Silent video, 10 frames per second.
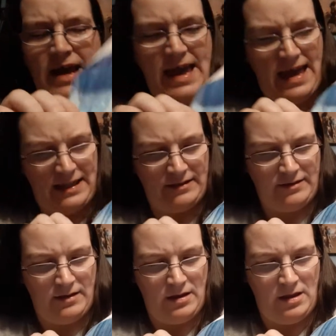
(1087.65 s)
And
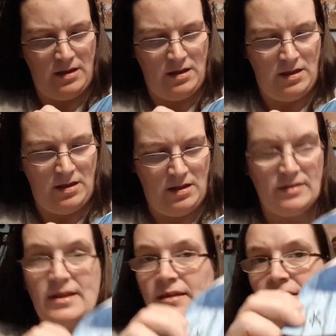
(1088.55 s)

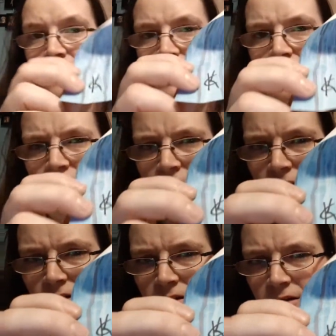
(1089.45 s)
there's the
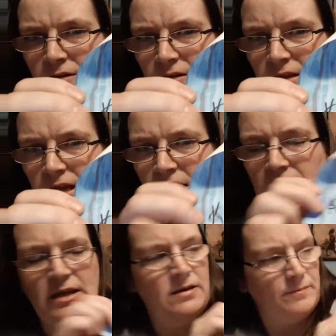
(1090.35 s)
little thingy
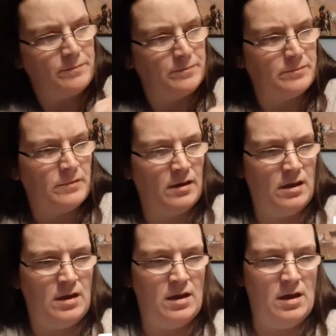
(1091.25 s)
there.
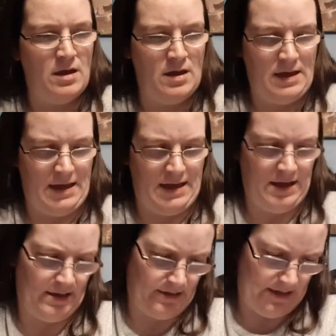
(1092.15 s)

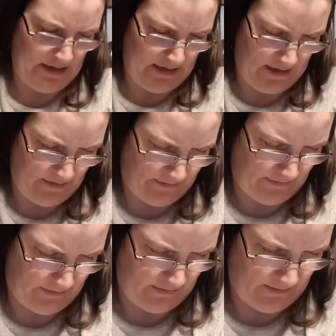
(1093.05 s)
And it
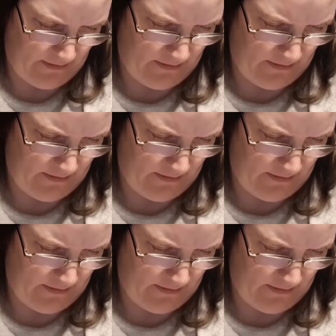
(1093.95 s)
is...